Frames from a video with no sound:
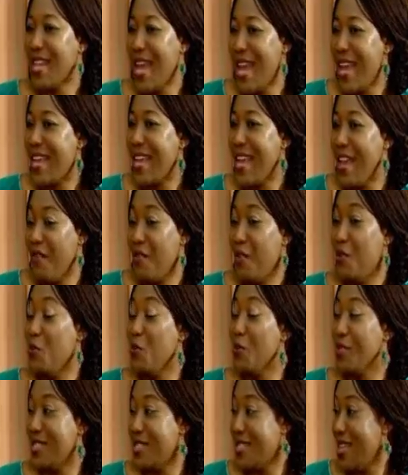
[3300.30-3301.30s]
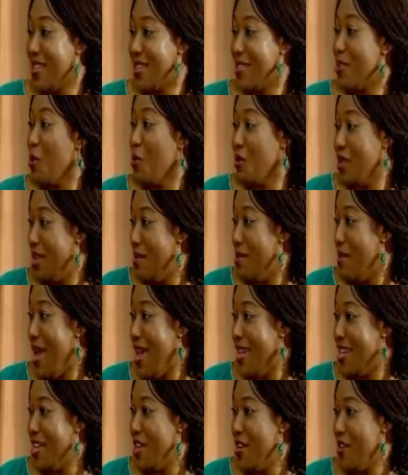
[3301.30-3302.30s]
like Kevin, who is like the only
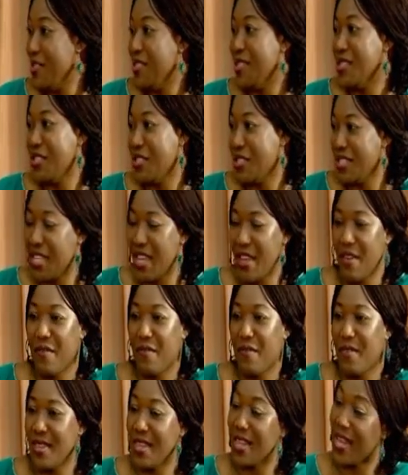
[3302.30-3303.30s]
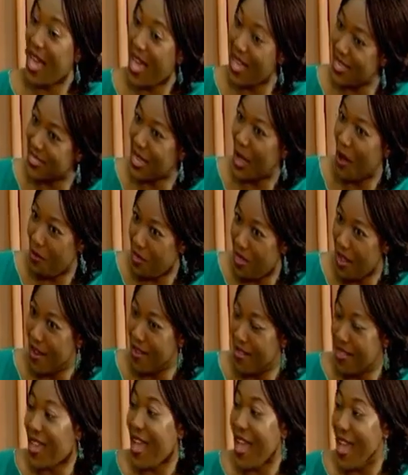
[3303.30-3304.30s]
man here, to just give the guys out
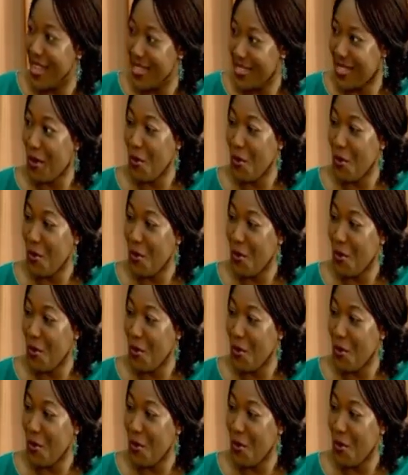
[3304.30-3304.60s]
there, the guys